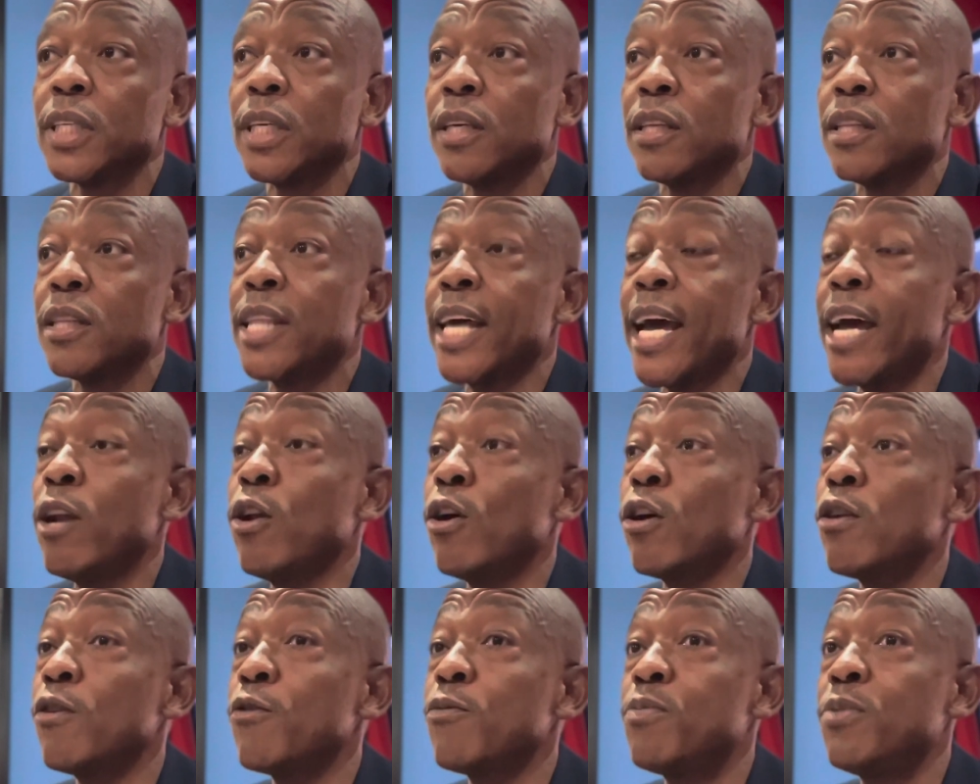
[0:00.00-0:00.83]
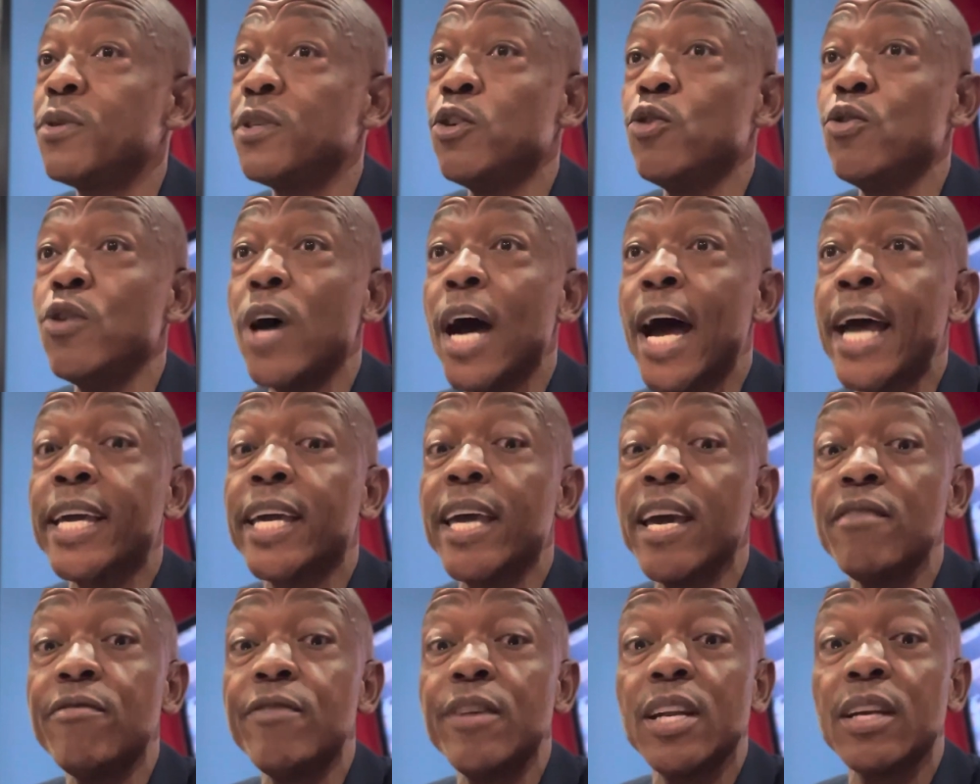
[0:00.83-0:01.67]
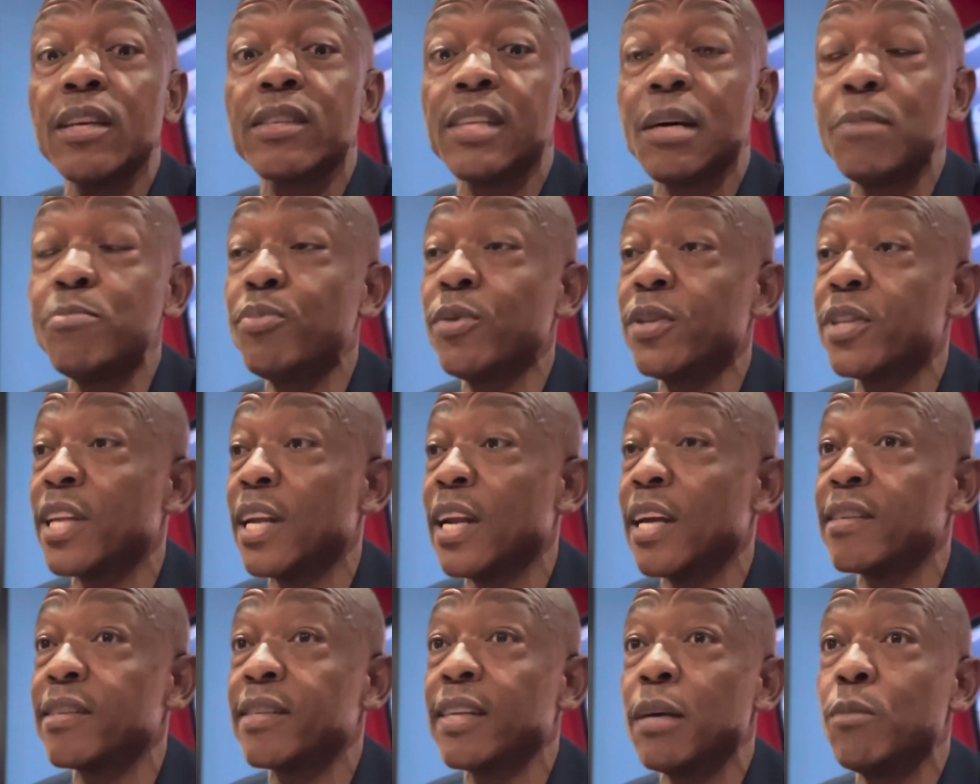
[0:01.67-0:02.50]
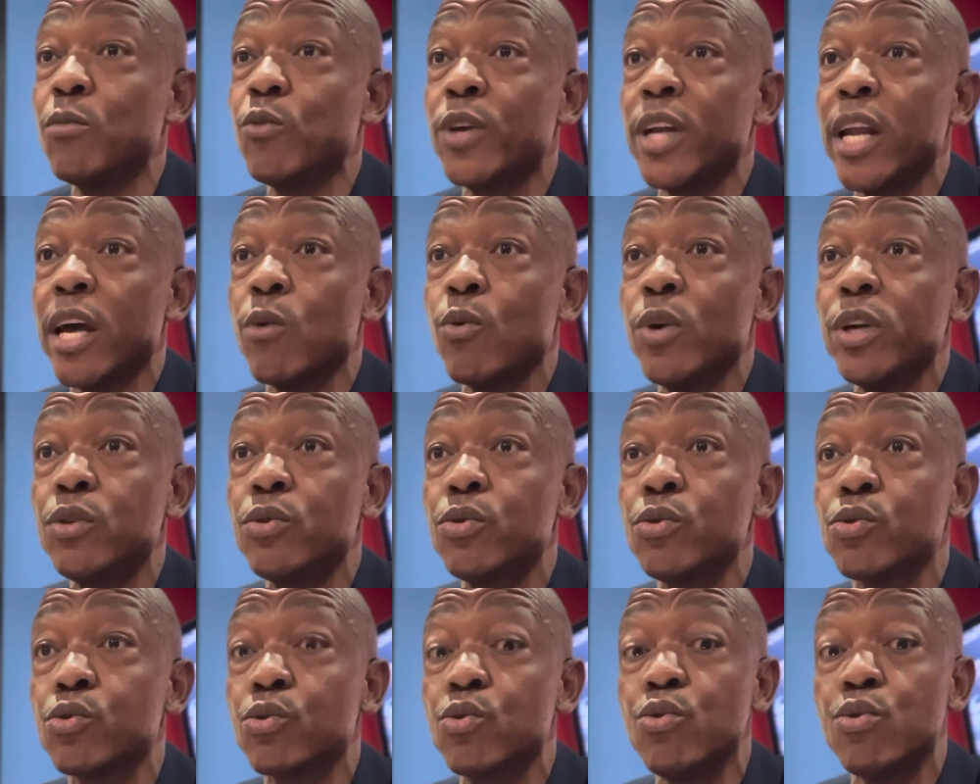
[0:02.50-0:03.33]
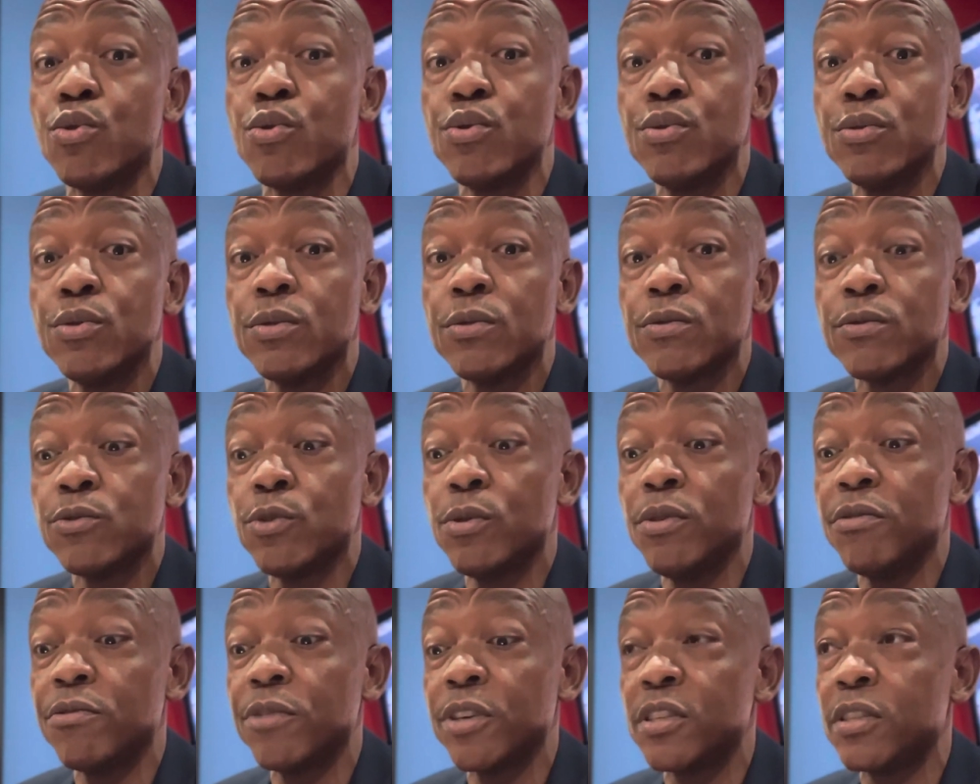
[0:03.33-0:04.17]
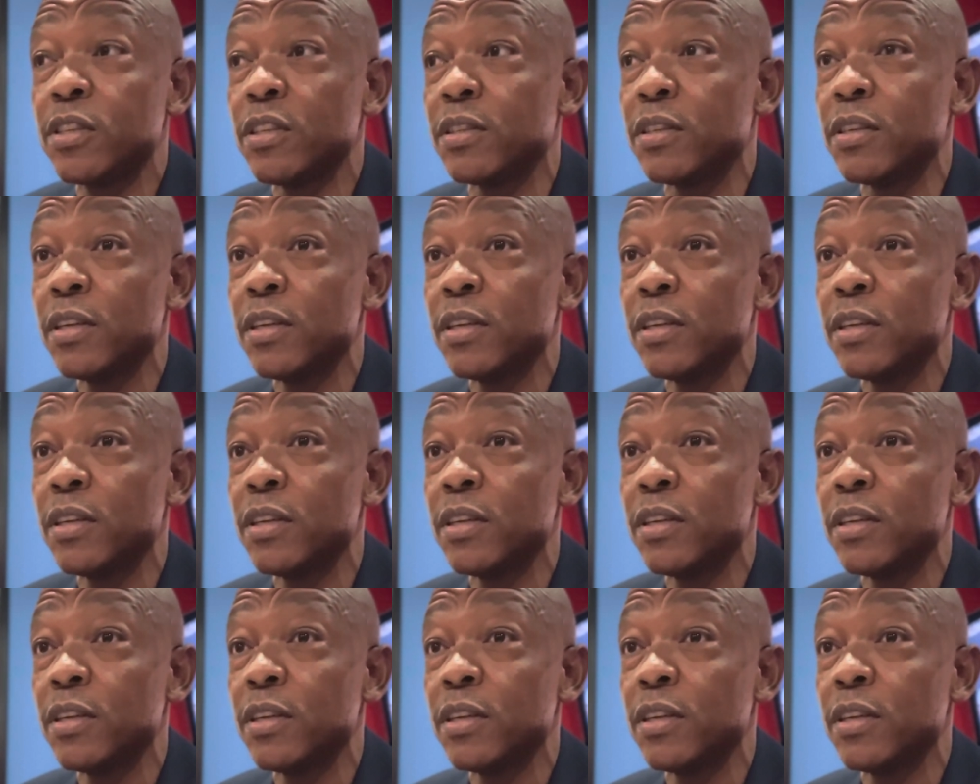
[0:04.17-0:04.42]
There are a lot of people, I gave an example the last time when I went to school, university.